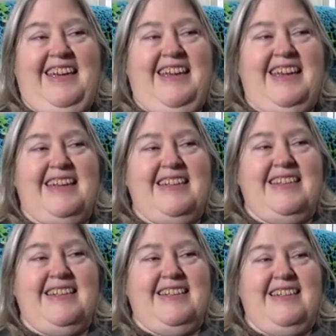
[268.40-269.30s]
And
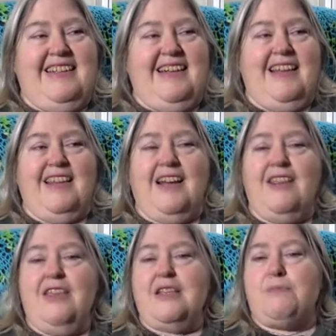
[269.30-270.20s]
uh, a lot
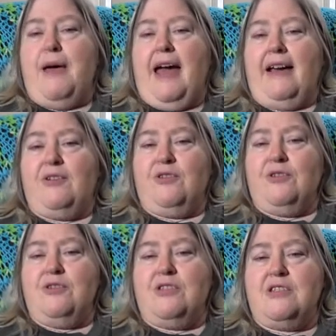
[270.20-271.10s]
of these
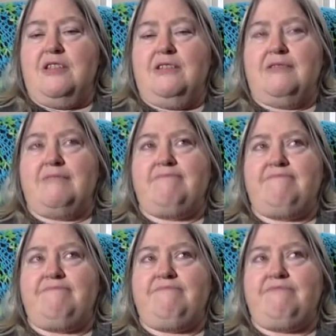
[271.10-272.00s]
patterns,
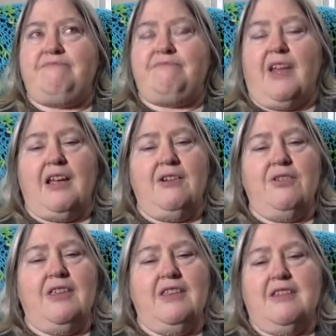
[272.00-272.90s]
I
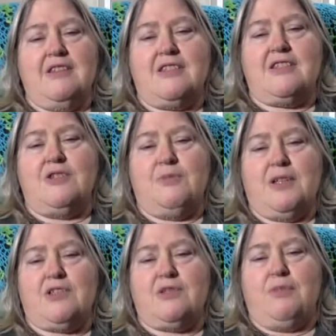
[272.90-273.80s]
don't think it's too
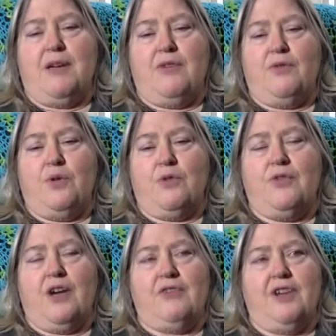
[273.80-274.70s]
much to pay four or
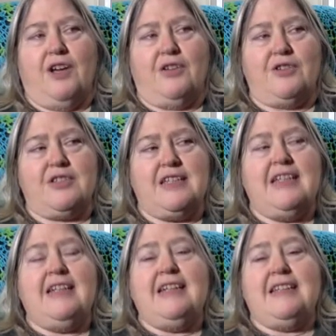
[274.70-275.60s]
five dollars.
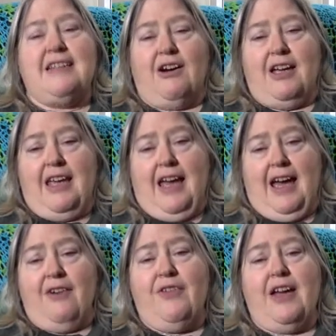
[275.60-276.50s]
Now I
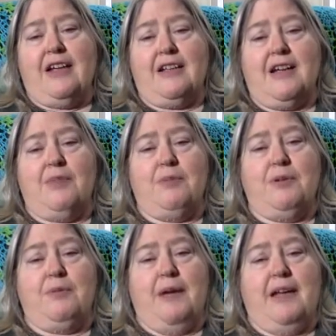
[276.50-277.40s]
have had a couple
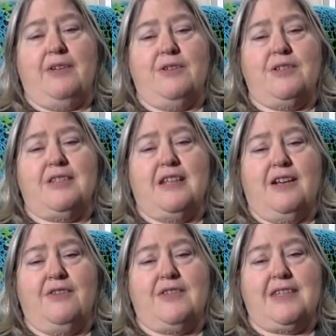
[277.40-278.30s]
of patterns that
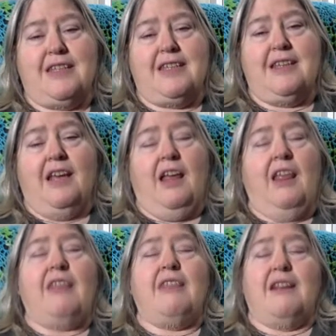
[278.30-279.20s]
I've seen
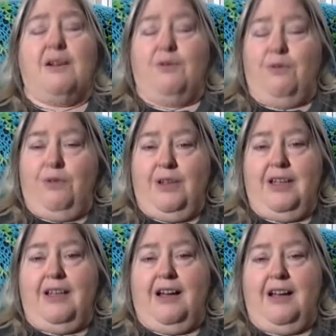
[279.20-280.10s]
that I
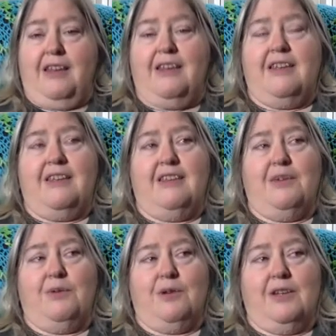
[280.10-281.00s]
really liked
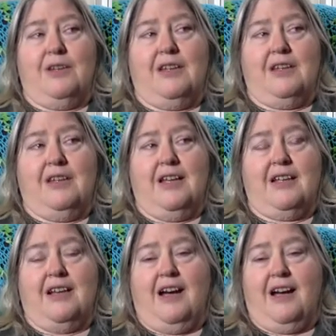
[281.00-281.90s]
that were a lot
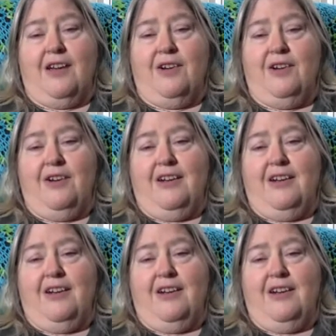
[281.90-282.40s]
higher.